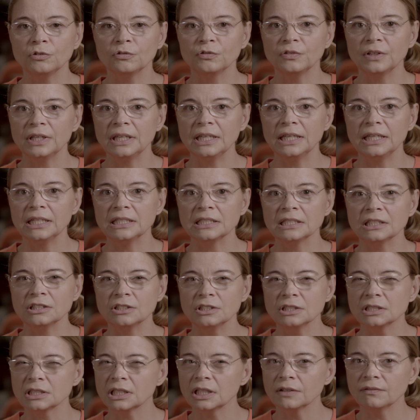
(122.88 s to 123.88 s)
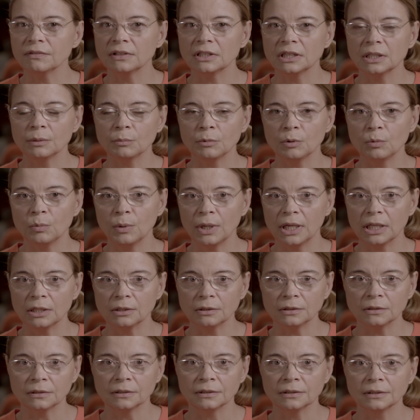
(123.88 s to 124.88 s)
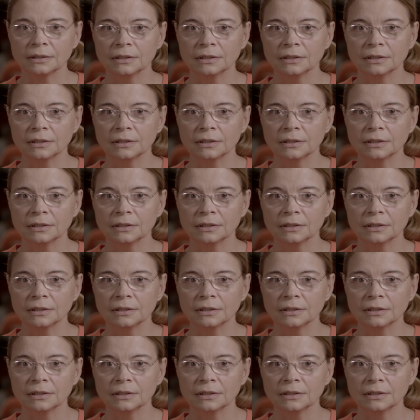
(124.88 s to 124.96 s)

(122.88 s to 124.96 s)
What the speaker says: feet and just giving them a wiggle.